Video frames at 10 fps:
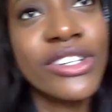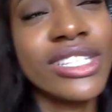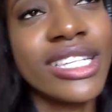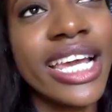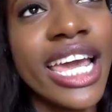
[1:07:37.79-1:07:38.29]
are
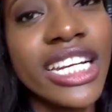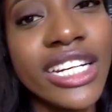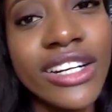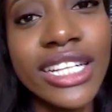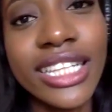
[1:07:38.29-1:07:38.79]
just like
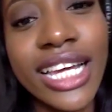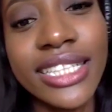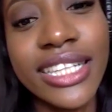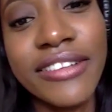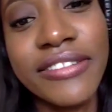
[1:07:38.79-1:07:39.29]
ignorant to that
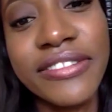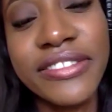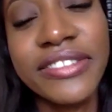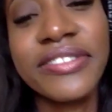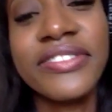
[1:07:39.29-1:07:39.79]
stuff.
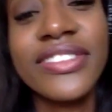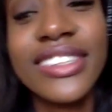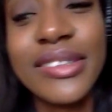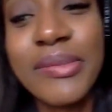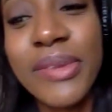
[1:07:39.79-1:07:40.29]

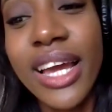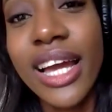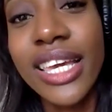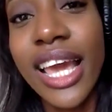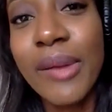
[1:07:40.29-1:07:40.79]
But yeah,
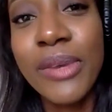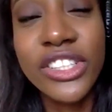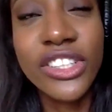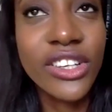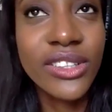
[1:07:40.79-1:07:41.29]
you get a
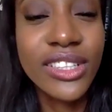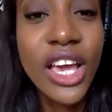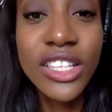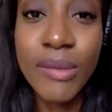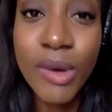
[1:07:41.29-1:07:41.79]
bunch of those.
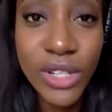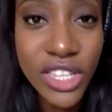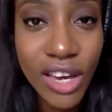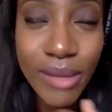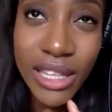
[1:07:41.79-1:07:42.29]
Someone once
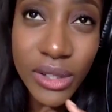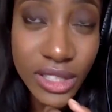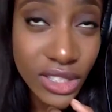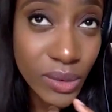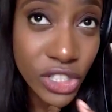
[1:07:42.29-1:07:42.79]
thought my little
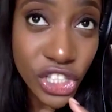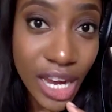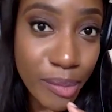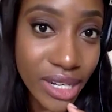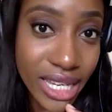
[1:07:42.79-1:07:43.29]
sister was
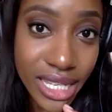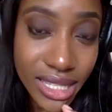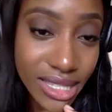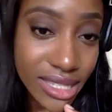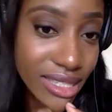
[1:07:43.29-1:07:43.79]
Japanese,